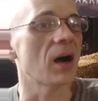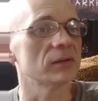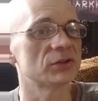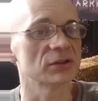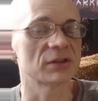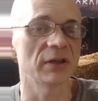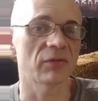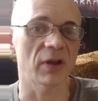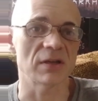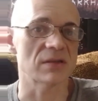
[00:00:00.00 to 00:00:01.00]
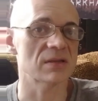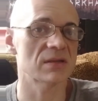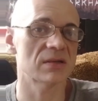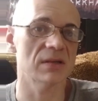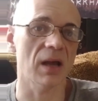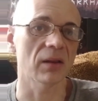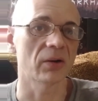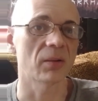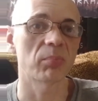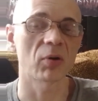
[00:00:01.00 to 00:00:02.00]
just gives a
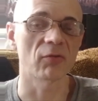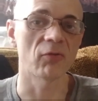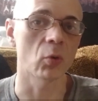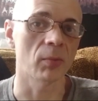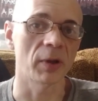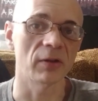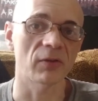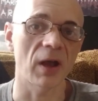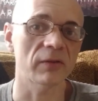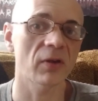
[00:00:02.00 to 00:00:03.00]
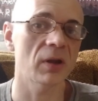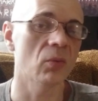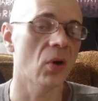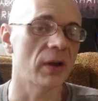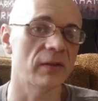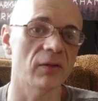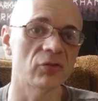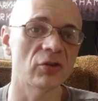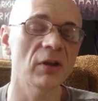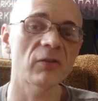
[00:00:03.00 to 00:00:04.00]
stellar performance. I'll tell you what,
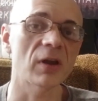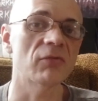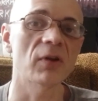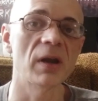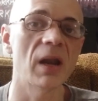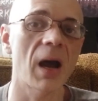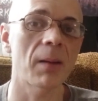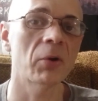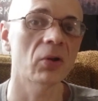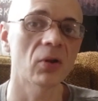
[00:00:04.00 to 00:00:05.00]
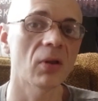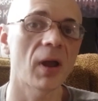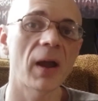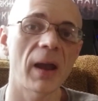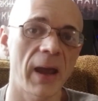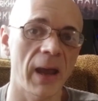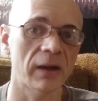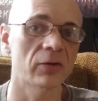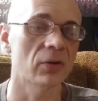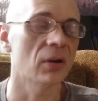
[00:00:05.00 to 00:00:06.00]
she is a phenomenal
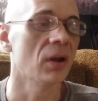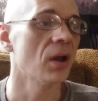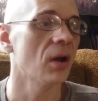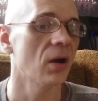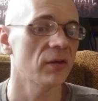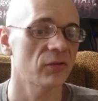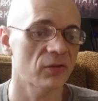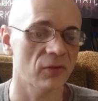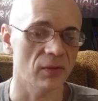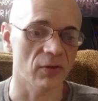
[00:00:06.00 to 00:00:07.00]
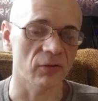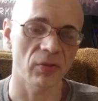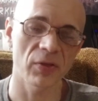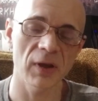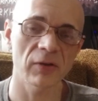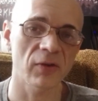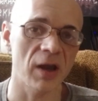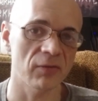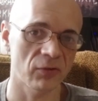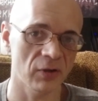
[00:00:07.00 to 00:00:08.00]
actor. The things I
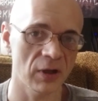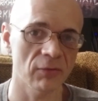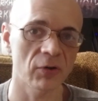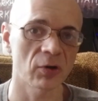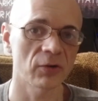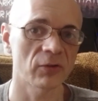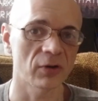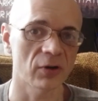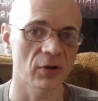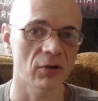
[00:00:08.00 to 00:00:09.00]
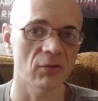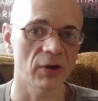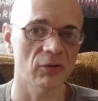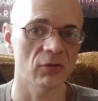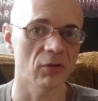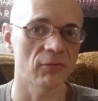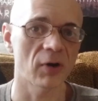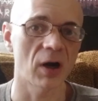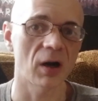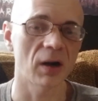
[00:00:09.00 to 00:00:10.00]
have seen of hers in her career so
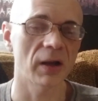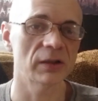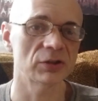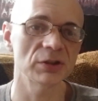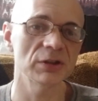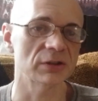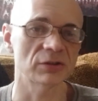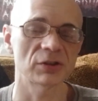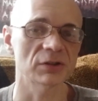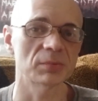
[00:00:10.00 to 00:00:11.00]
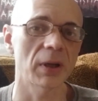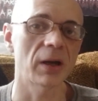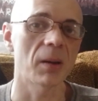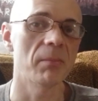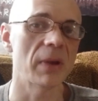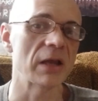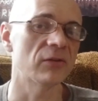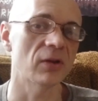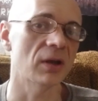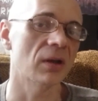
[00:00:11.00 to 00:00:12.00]
far, she has just been
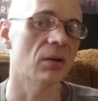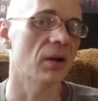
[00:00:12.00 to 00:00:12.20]
amazing in